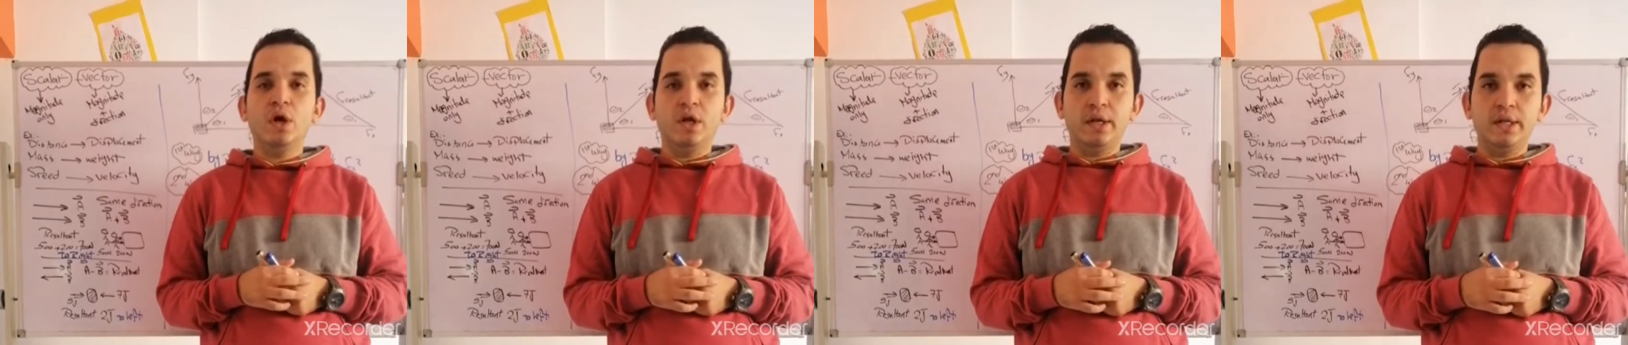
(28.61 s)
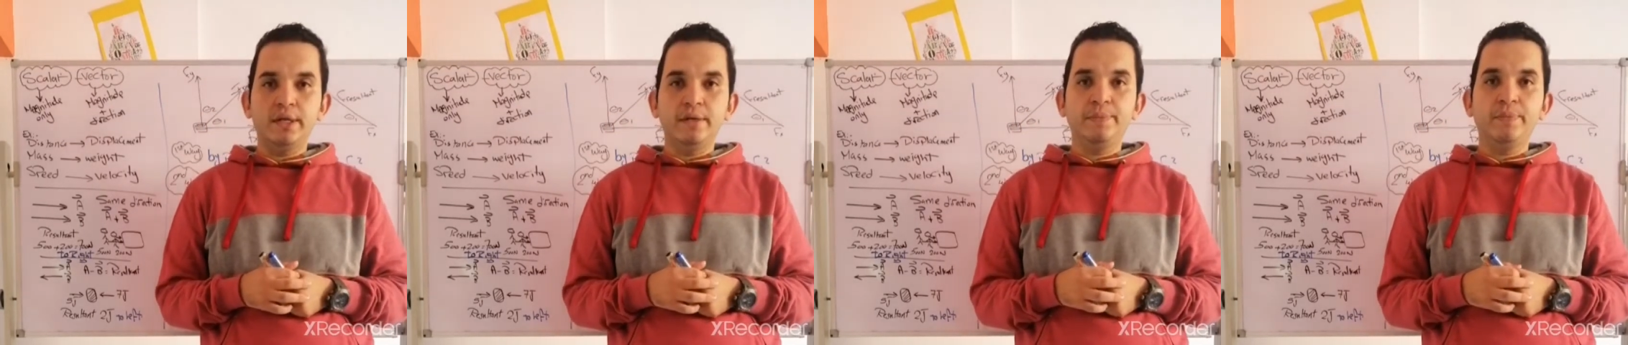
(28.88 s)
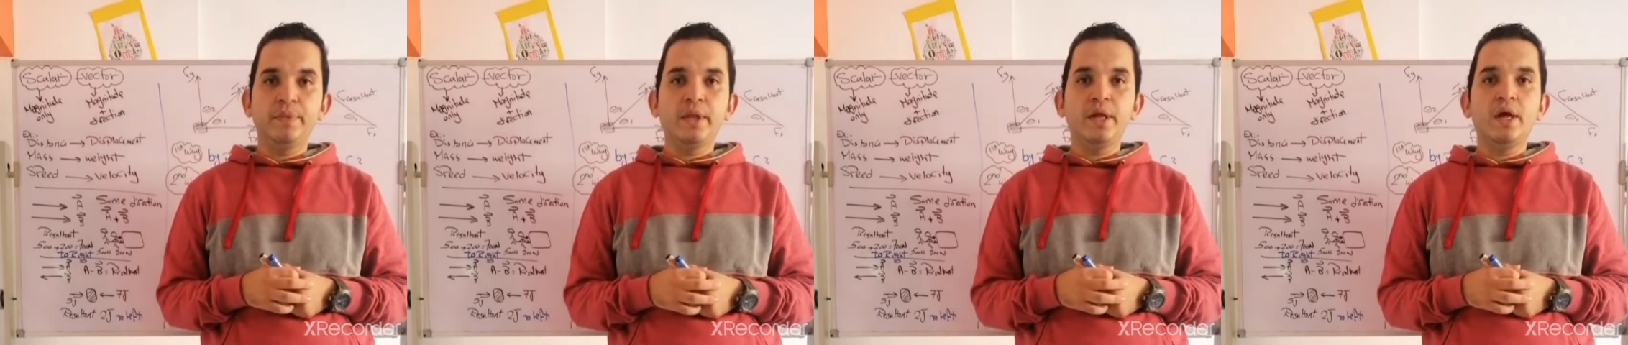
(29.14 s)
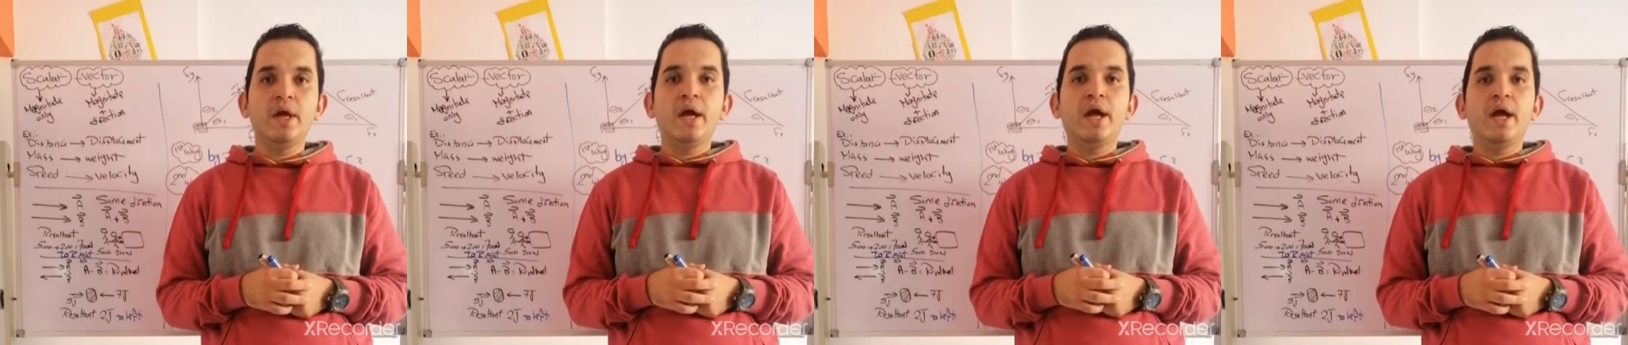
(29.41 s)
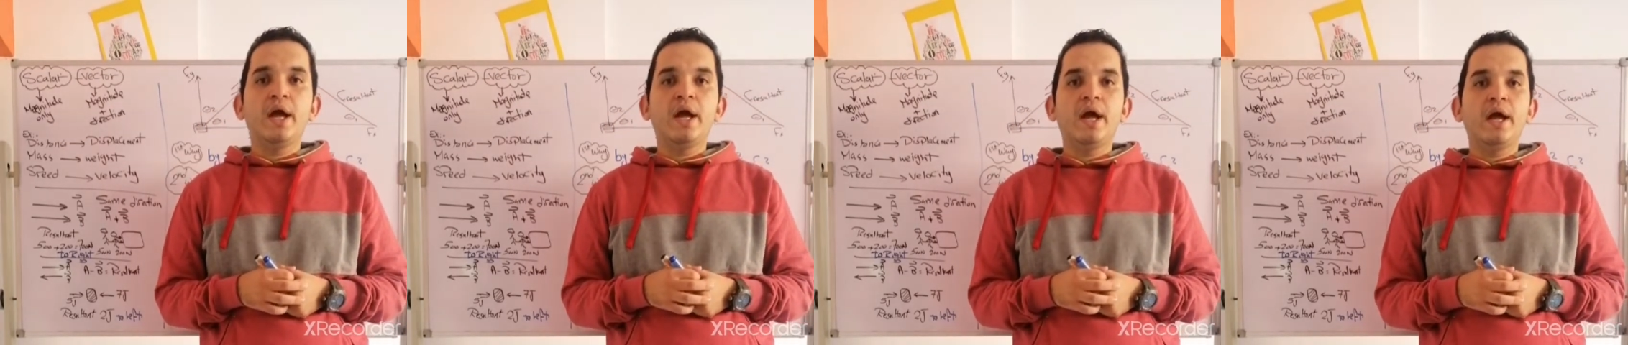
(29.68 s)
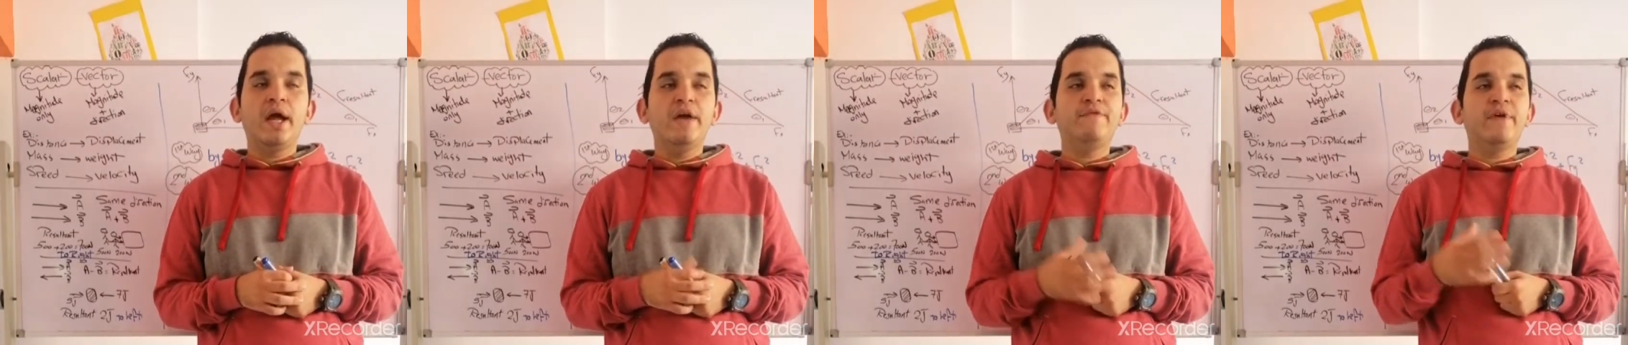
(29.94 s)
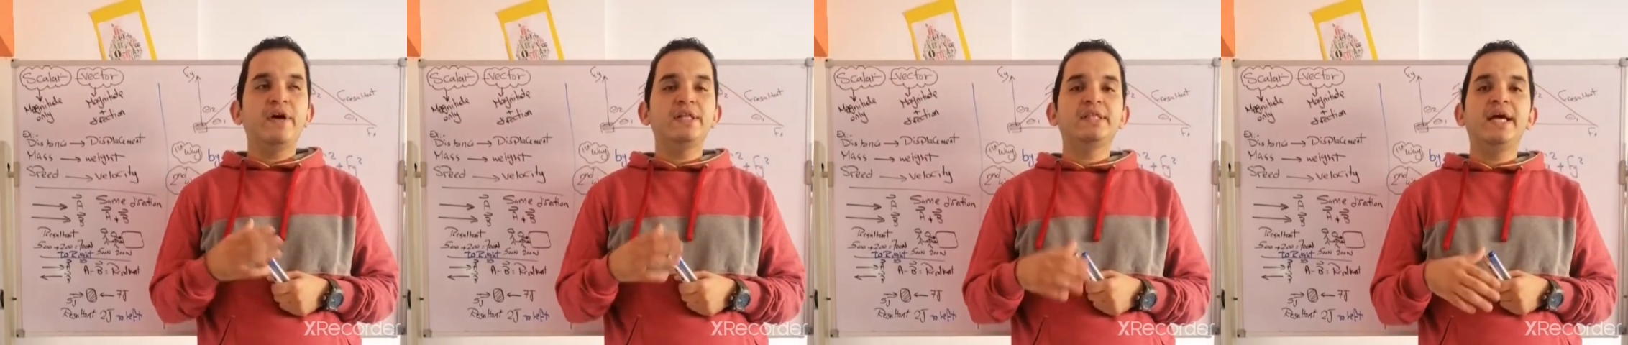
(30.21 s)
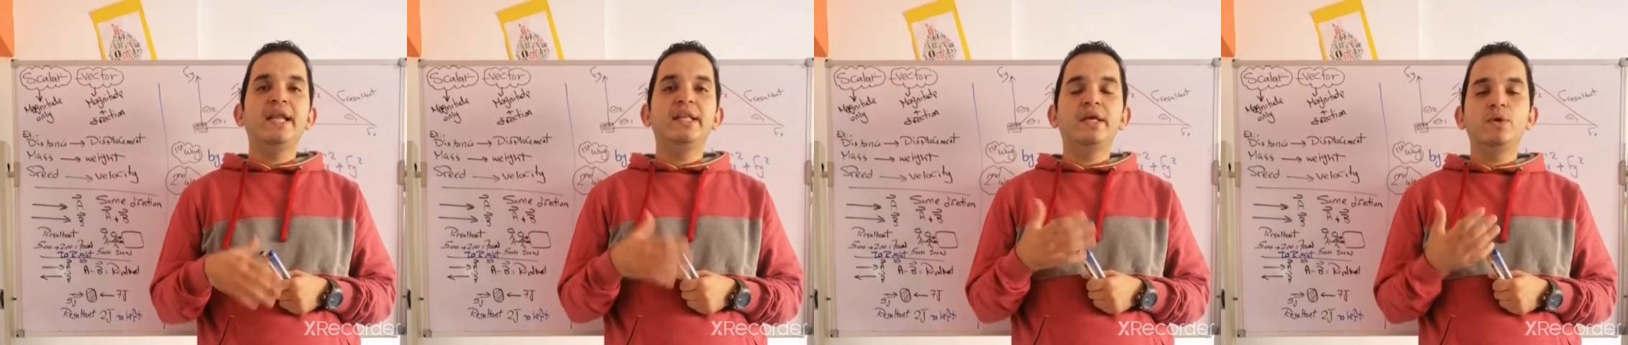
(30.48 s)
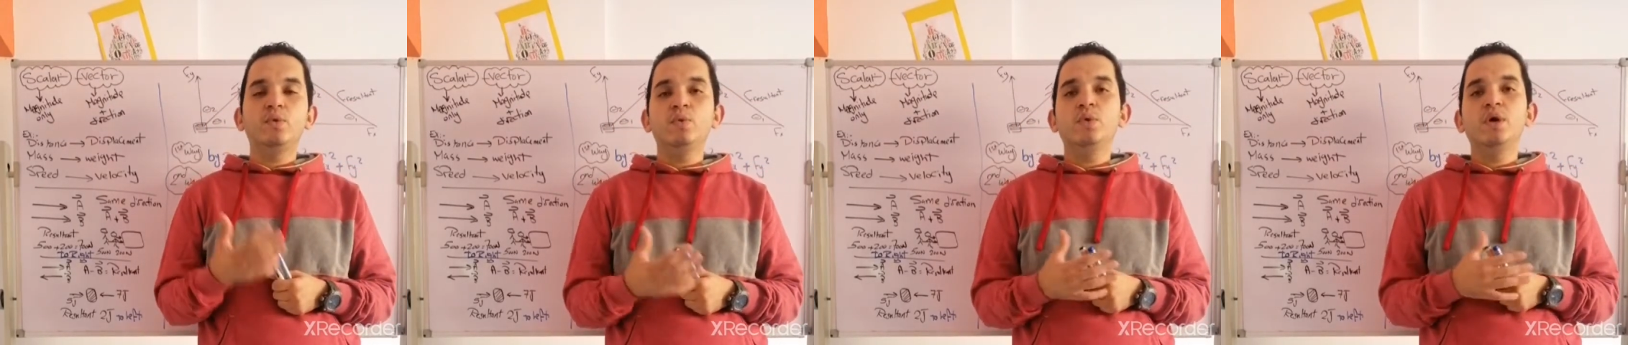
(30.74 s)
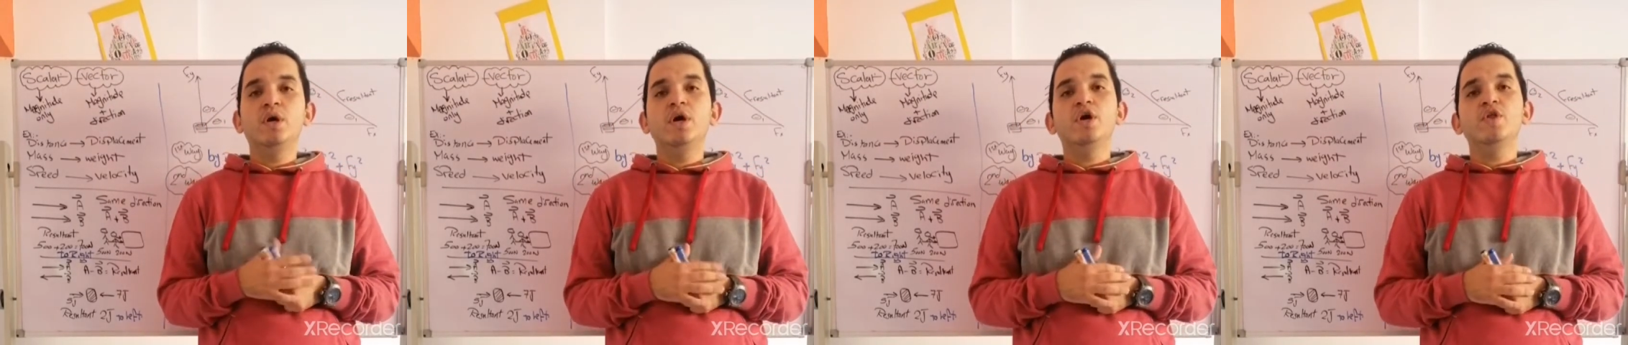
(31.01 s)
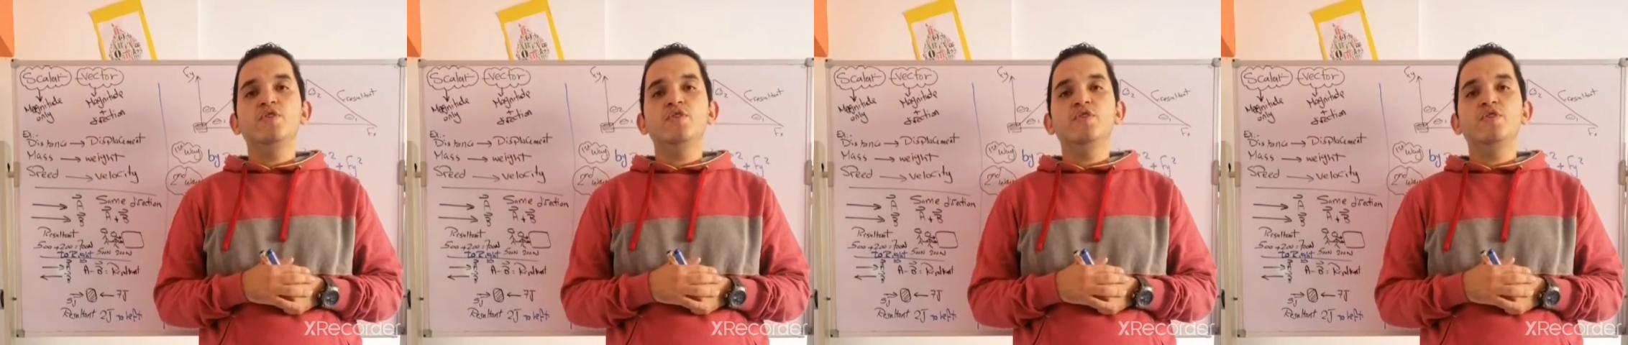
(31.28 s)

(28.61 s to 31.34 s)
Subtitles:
only. If I tell you